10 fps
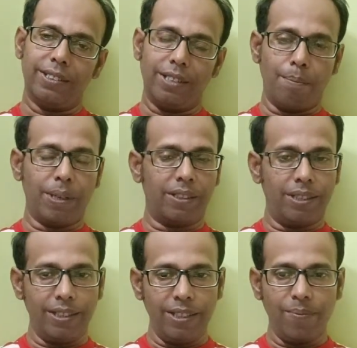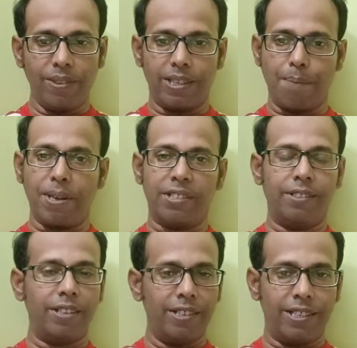number 3
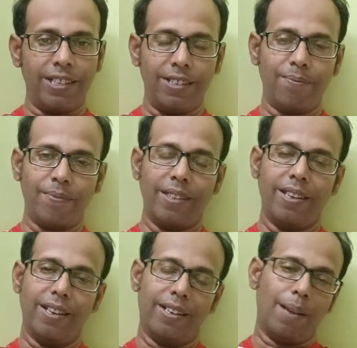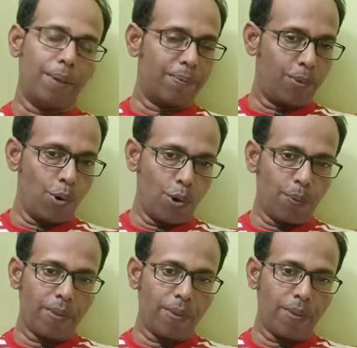capacitation, number 4